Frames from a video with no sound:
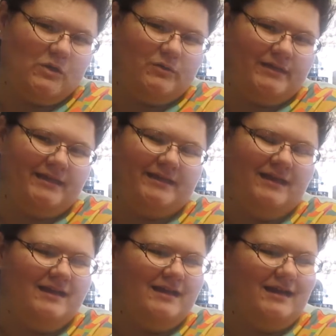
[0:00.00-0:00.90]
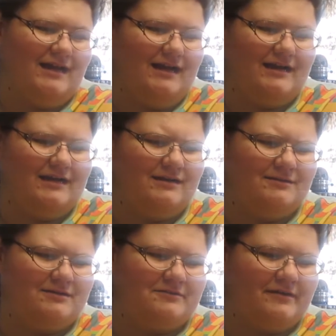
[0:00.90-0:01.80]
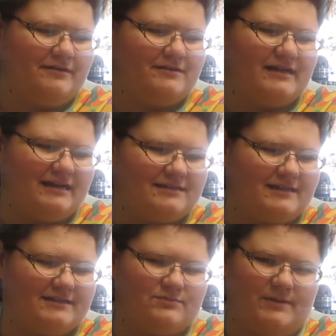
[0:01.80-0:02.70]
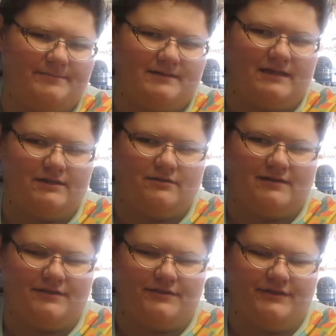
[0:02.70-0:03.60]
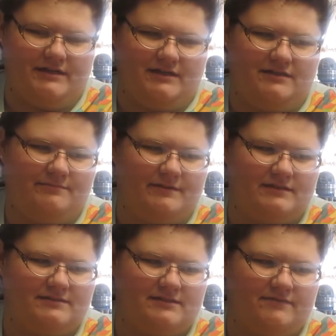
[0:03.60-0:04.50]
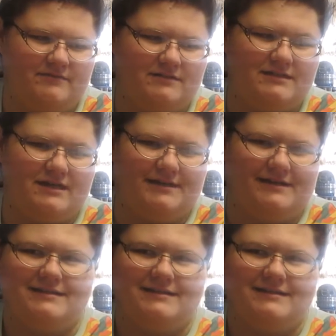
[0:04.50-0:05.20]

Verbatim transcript: Okay. Uh, Crowder has had sweet potato, I think, but he's definitely not